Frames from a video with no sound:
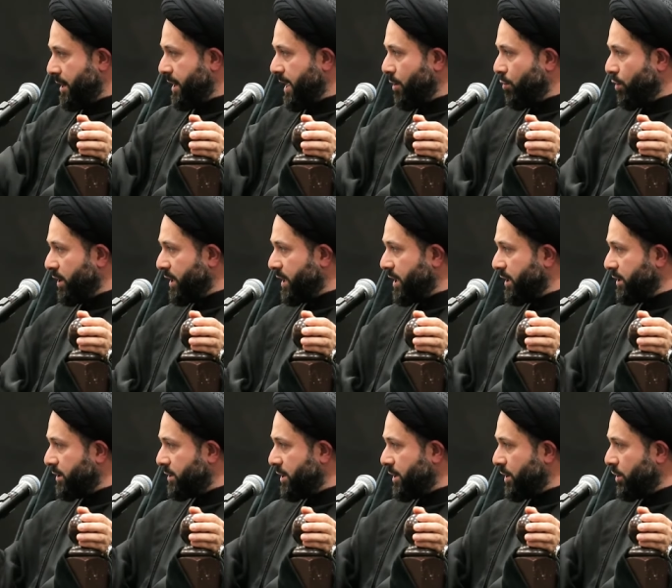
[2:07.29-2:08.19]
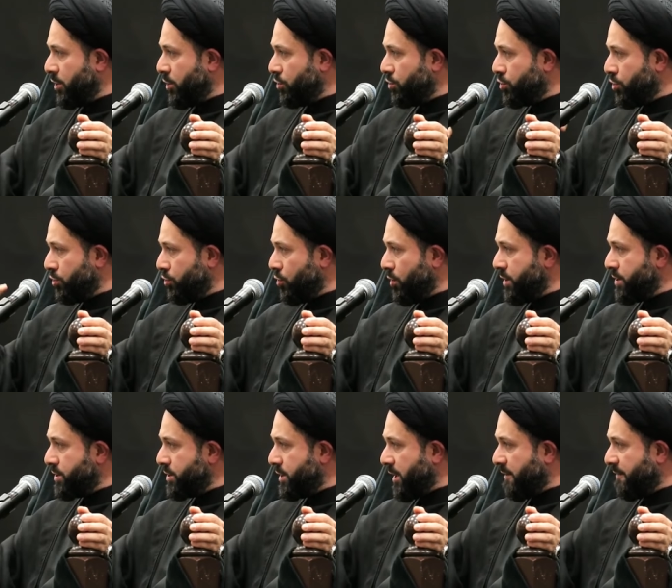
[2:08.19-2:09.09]
And they will continue to do
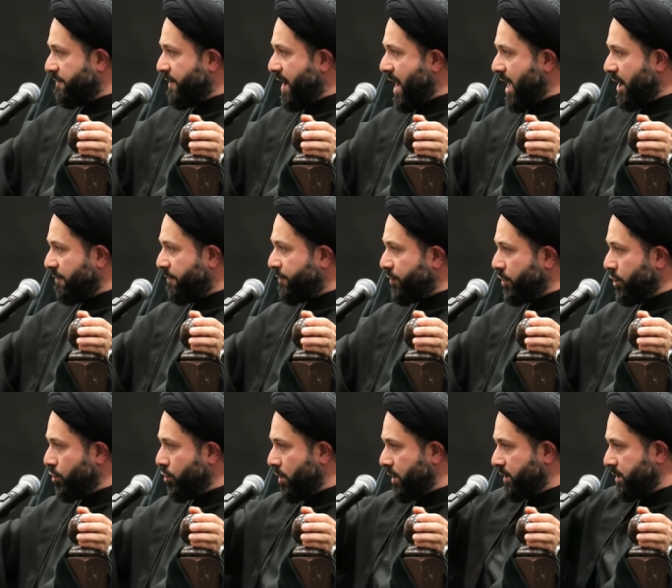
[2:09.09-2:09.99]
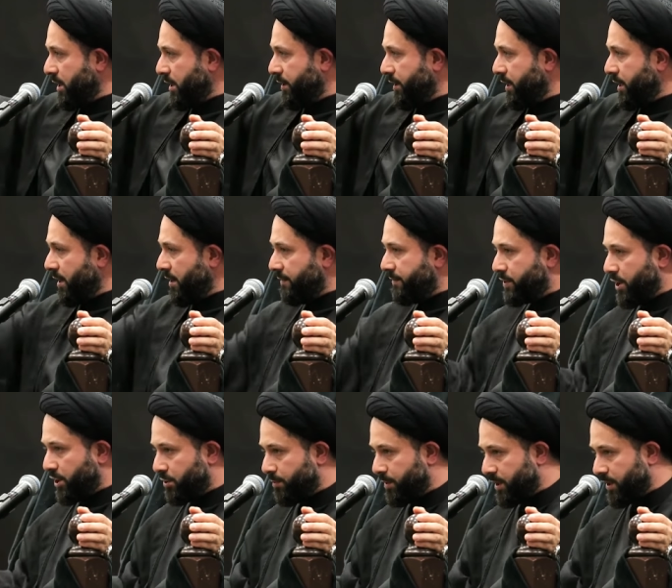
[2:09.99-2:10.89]
istighfar for you until the day of
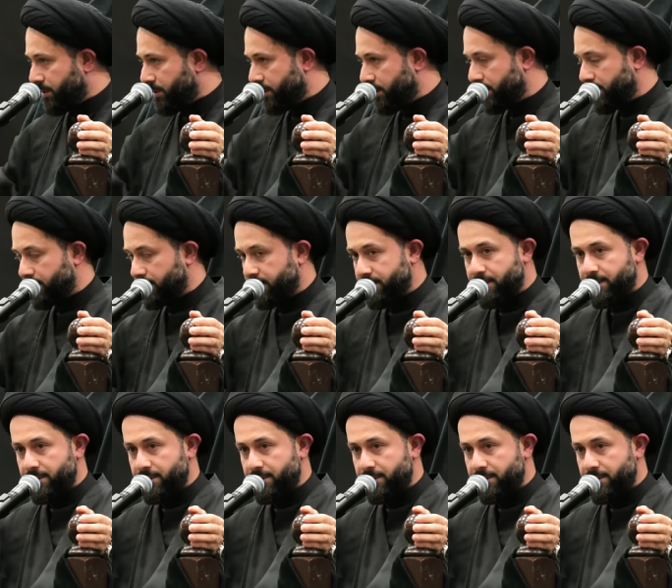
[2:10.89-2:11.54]
judgment.